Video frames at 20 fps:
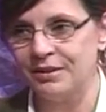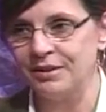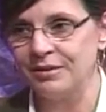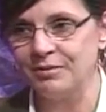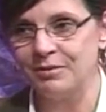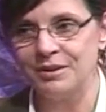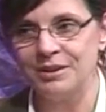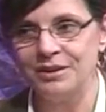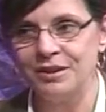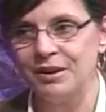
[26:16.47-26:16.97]

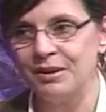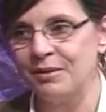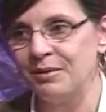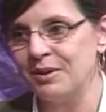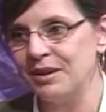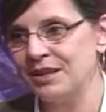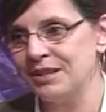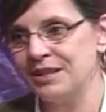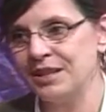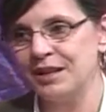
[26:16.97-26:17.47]
We don't
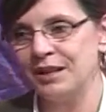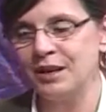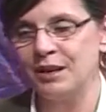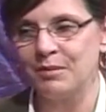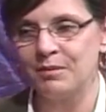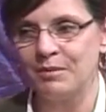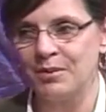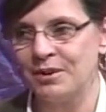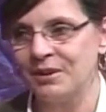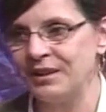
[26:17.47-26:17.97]
want to take up
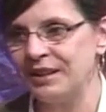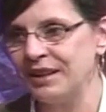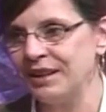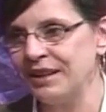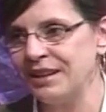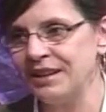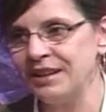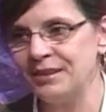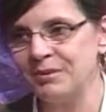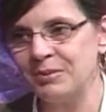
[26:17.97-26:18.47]
more
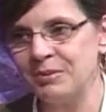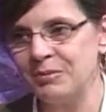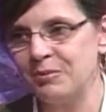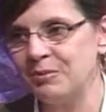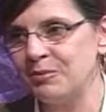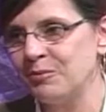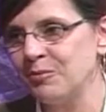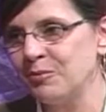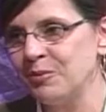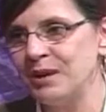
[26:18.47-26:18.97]
land.
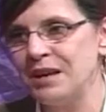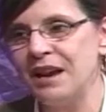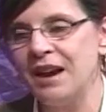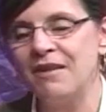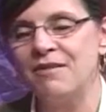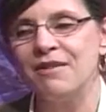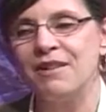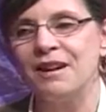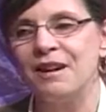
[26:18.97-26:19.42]
We have